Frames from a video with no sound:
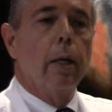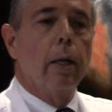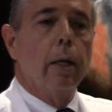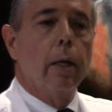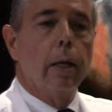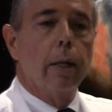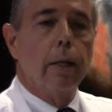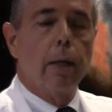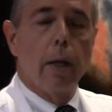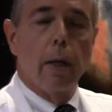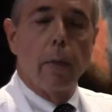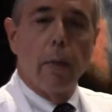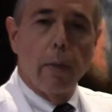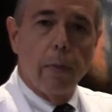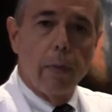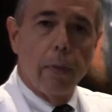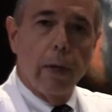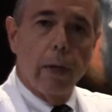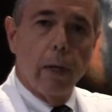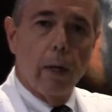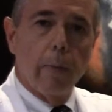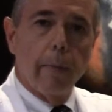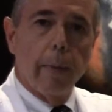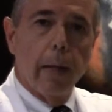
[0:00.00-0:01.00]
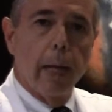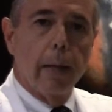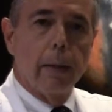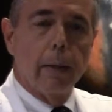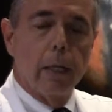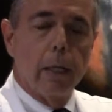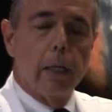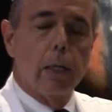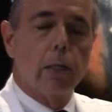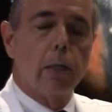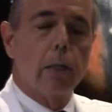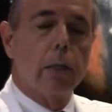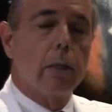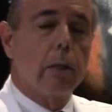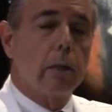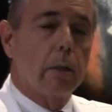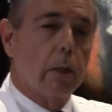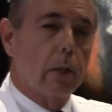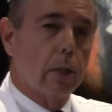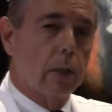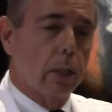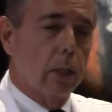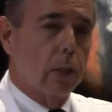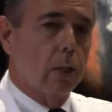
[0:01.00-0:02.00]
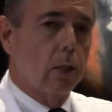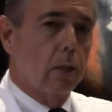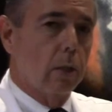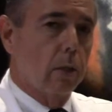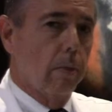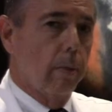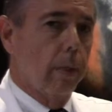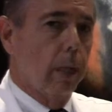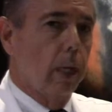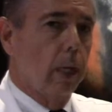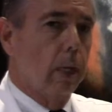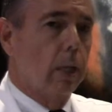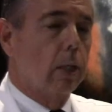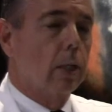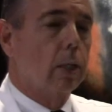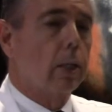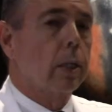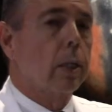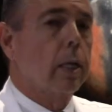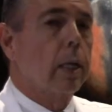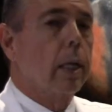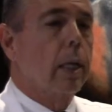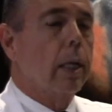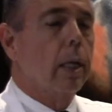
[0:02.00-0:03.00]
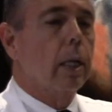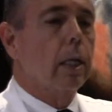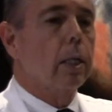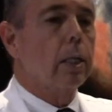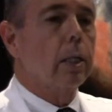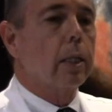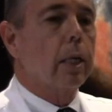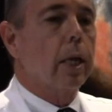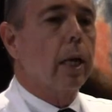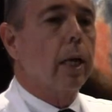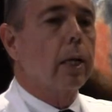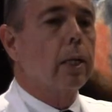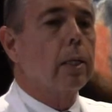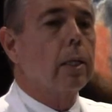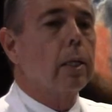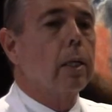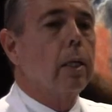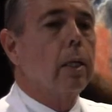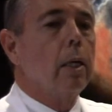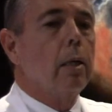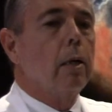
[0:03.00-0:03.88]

And the other thing about this system is that